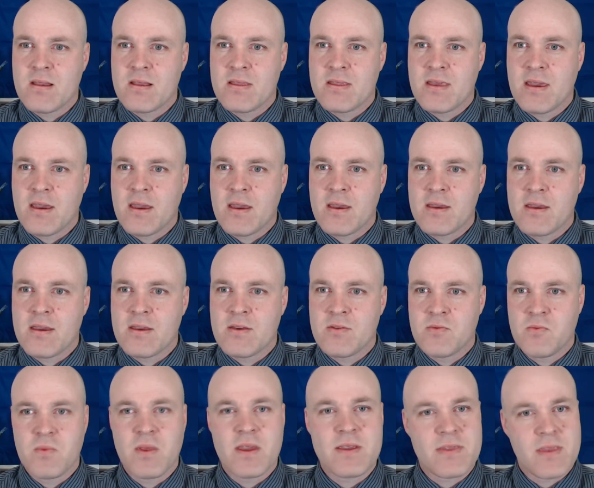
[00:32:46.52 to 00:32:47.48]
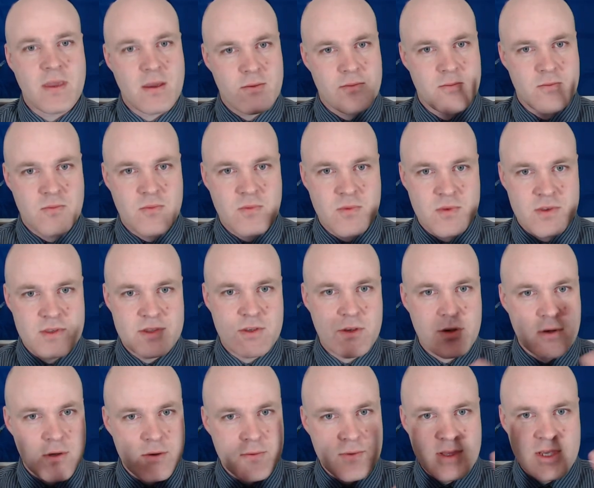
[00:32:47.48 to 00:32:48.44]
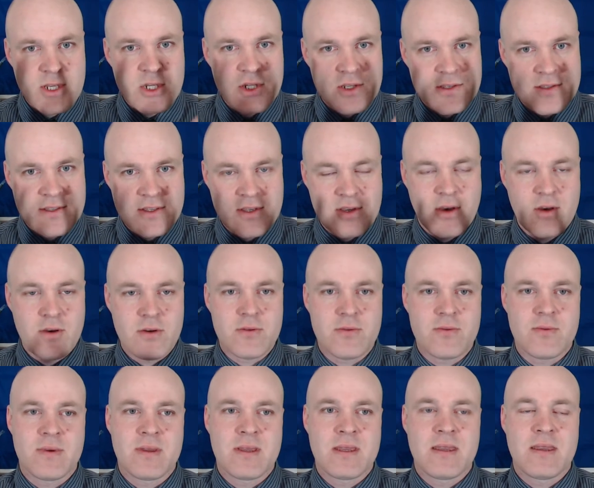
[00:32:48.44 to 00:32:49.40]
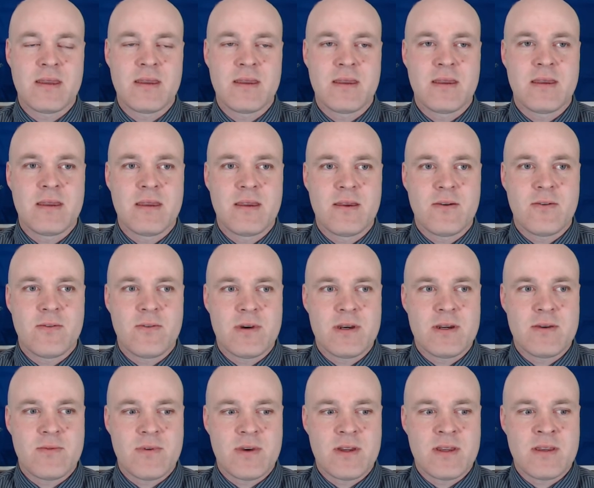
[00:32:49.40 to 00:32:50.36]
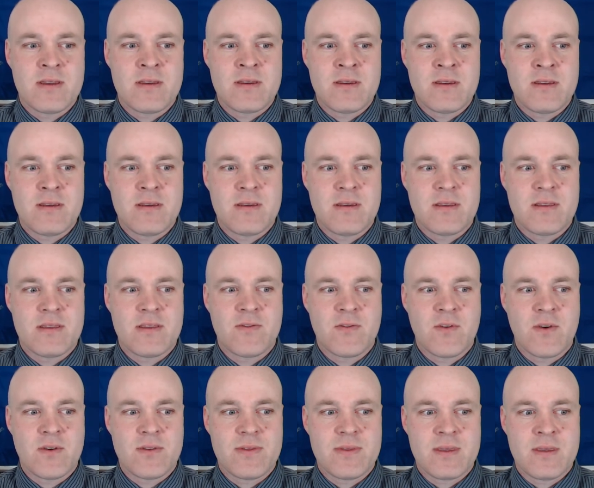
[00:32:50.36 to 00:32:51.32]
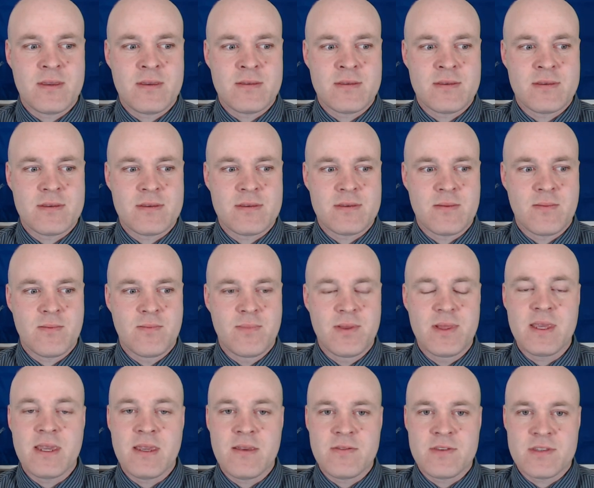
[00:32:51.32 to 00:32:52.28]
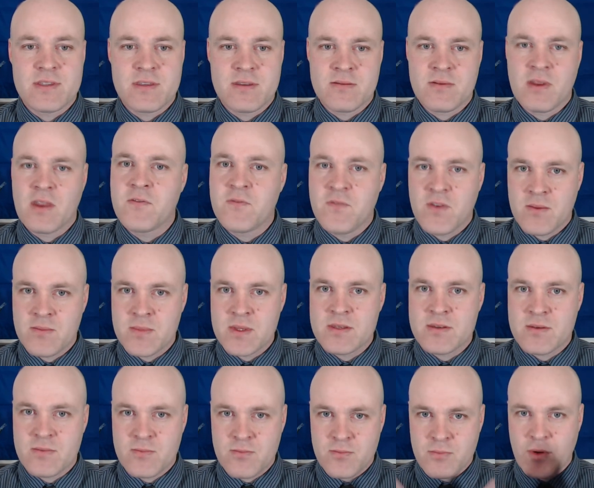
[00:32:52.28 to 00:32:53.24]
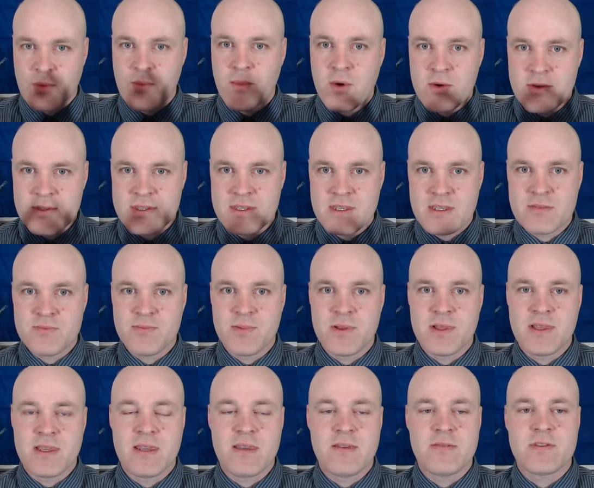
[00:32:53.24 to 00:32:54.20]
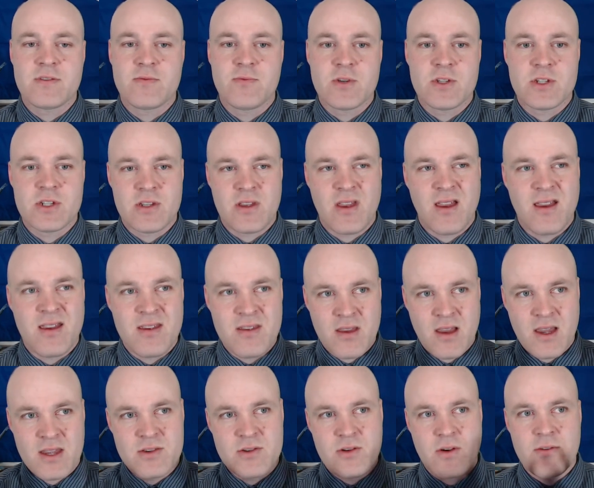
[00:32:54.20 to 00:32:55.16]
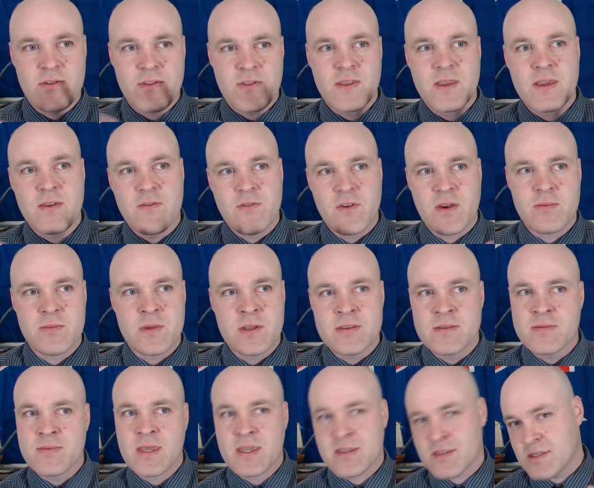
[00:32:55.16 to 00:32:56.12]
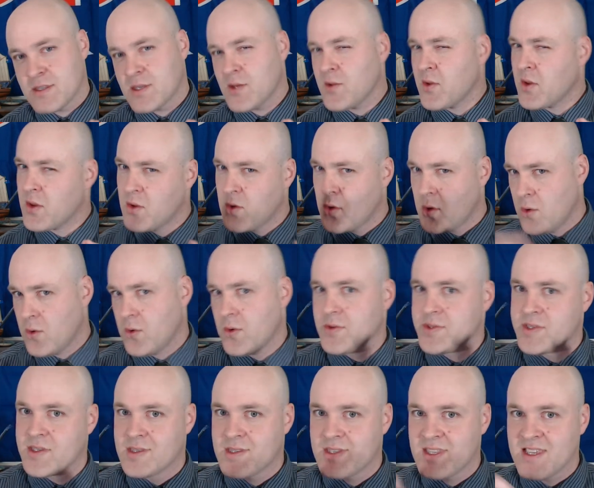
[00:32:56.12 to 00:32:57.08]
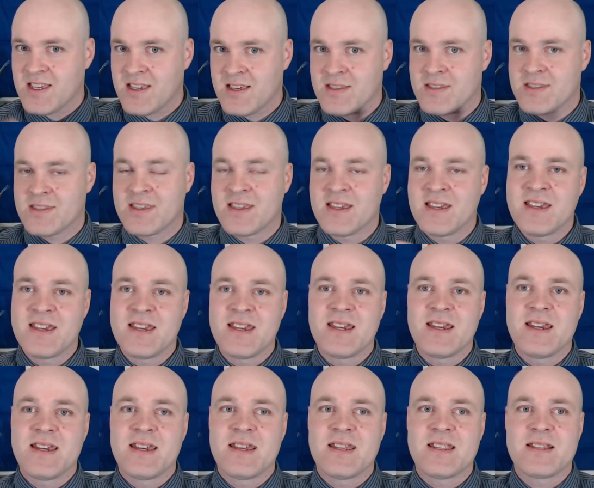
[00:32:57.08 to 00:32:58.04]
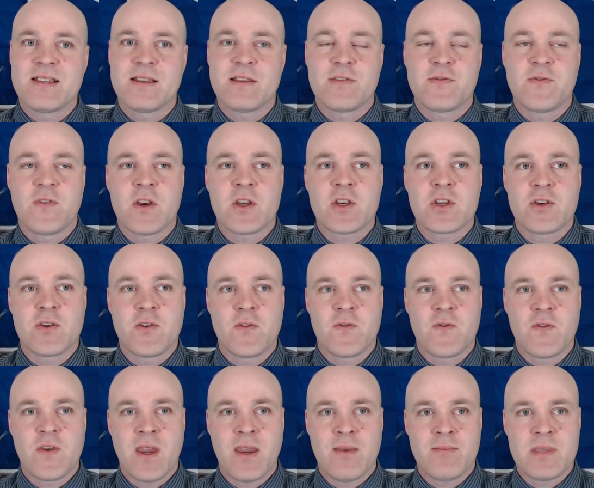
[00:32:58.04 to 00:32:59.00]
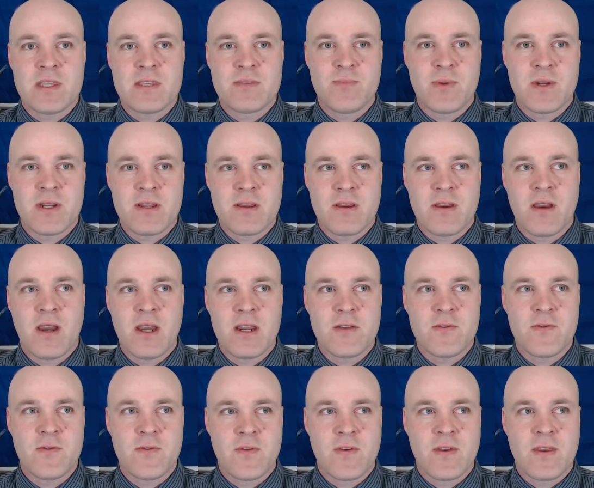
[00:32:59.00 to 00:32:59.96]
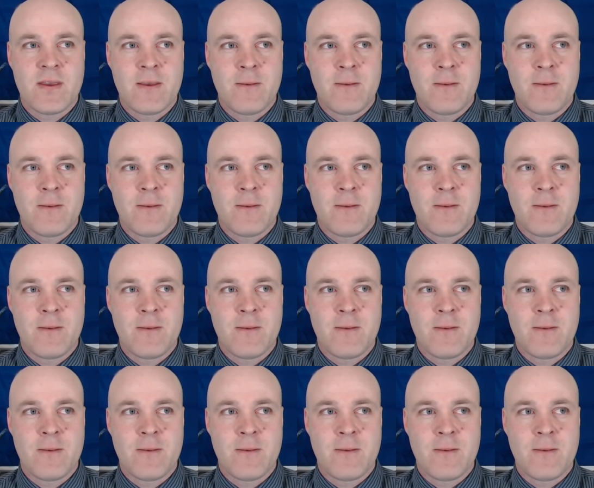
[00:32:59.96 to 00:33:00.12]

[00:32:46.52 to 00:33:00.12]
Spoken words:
that pseudo-religious cult where they've got these beliefs, and feminism promotes these beliefs, which I don't think feminism necessarily causes these dysfunctional families, but it kind of